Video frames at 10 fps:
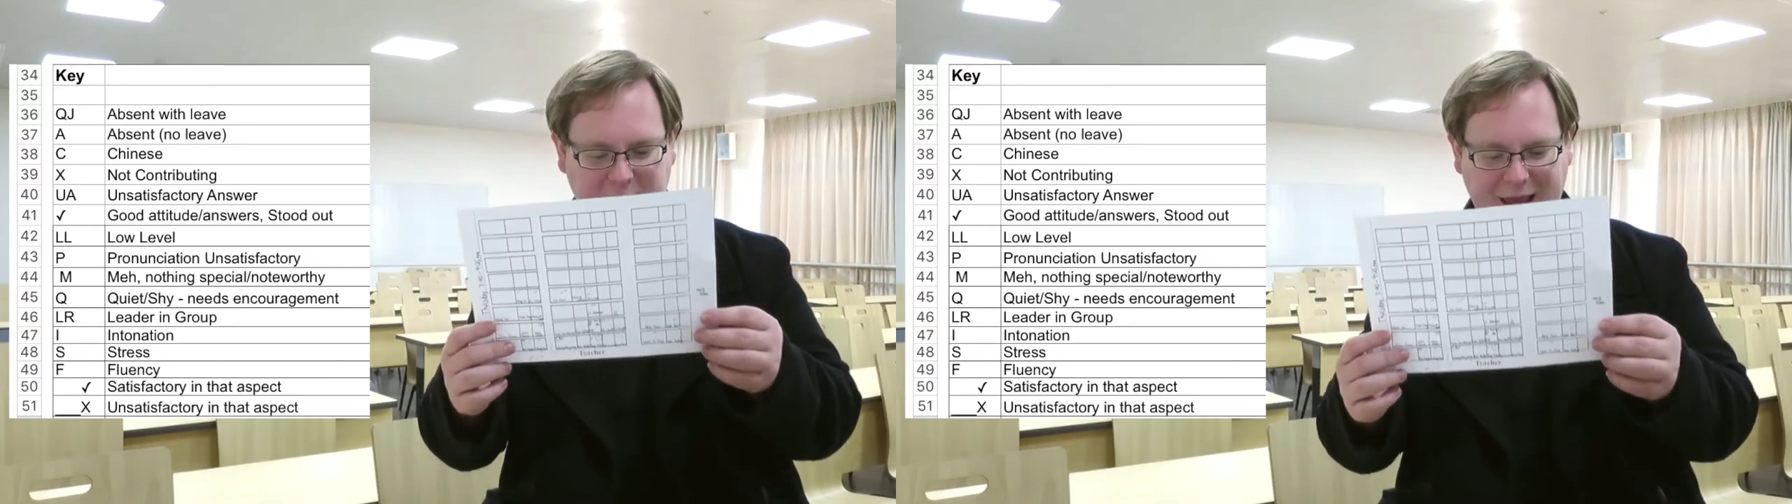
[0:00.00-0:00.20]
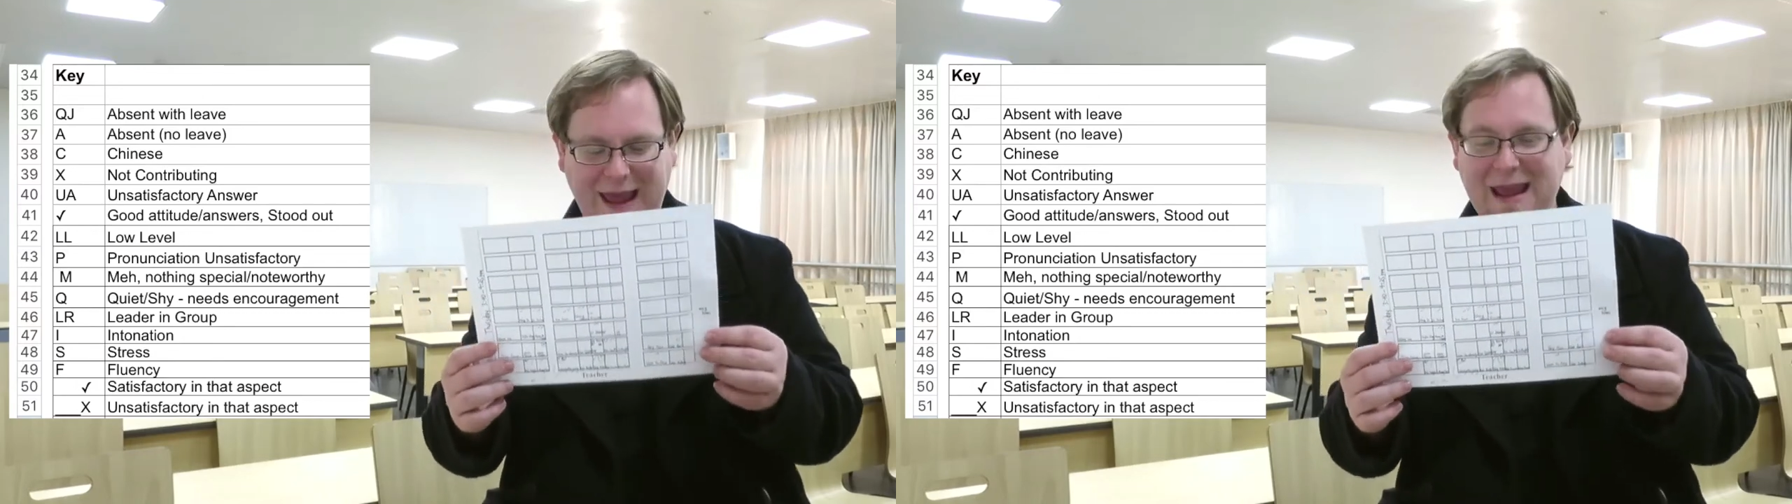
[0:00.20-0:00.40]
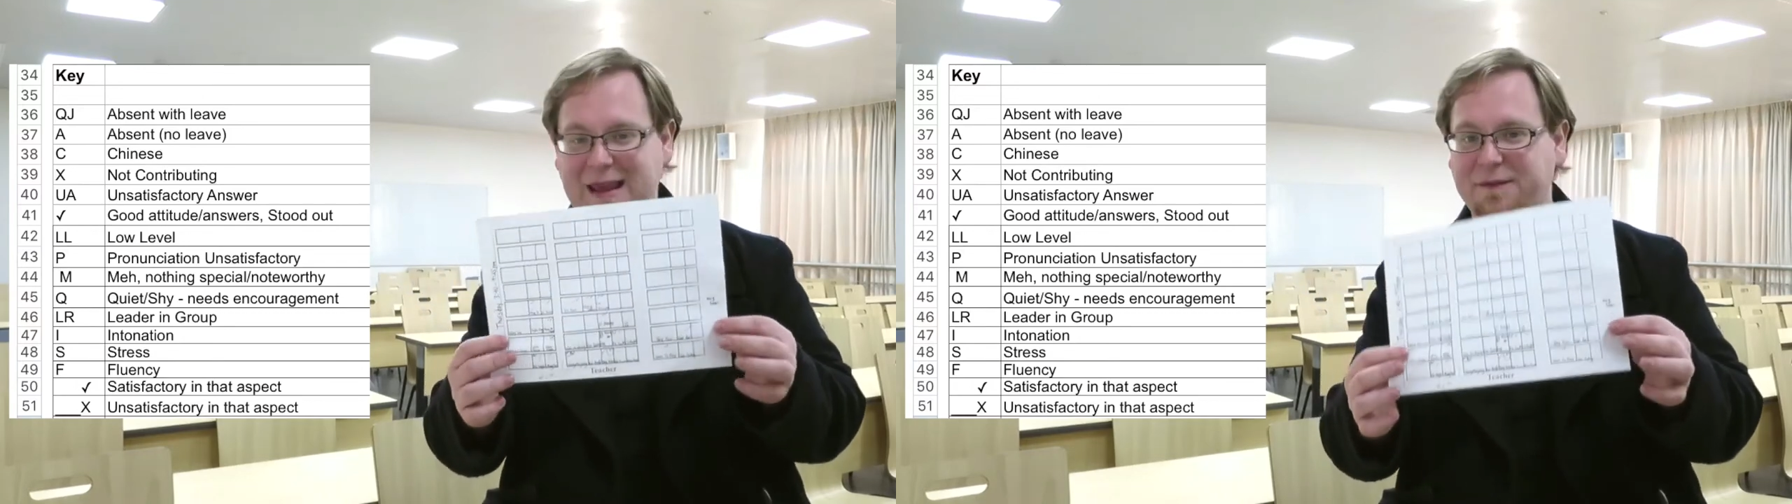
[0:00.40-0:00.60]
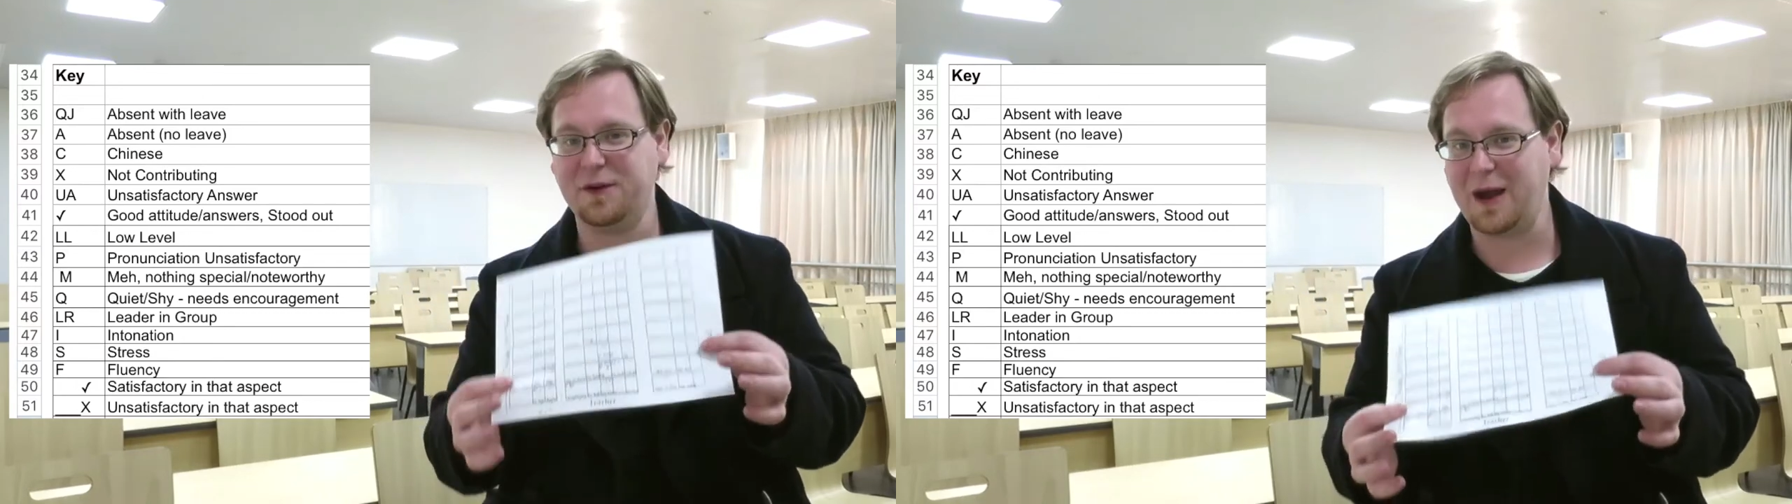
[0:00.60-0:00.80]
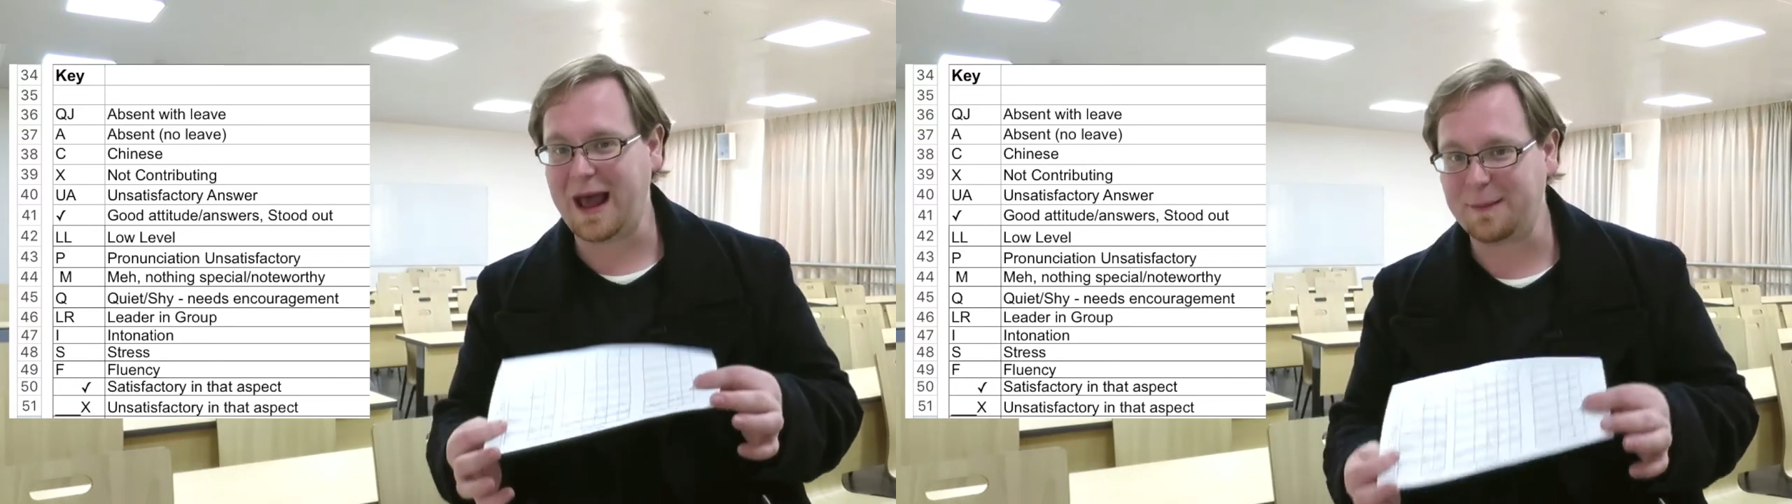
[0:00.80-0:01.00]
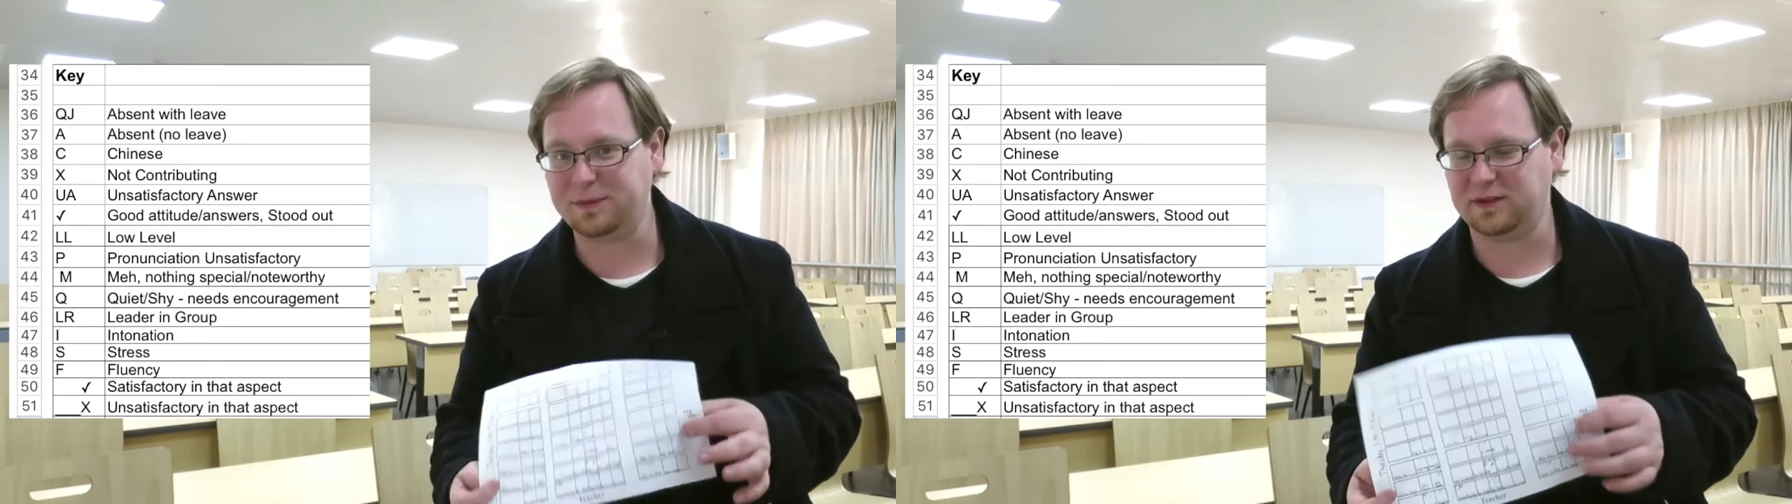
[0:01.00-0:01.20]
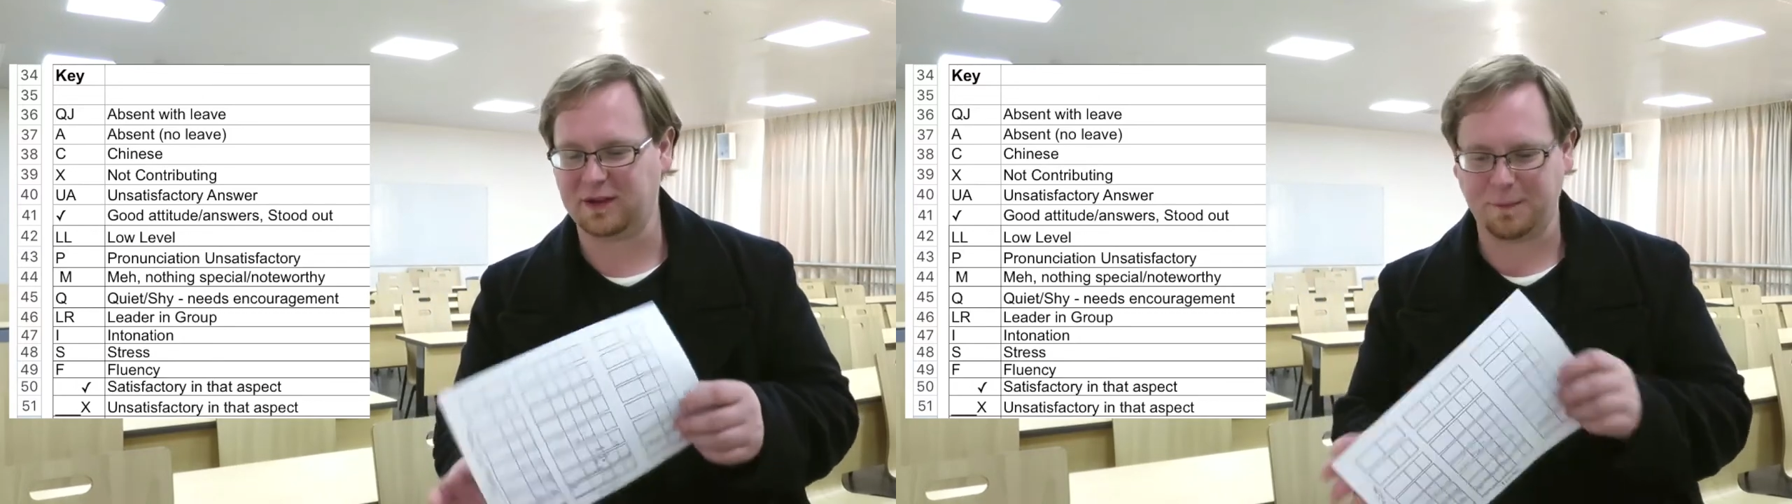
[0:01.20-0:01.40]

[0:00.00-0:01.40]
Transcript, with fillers: an A if they're absent.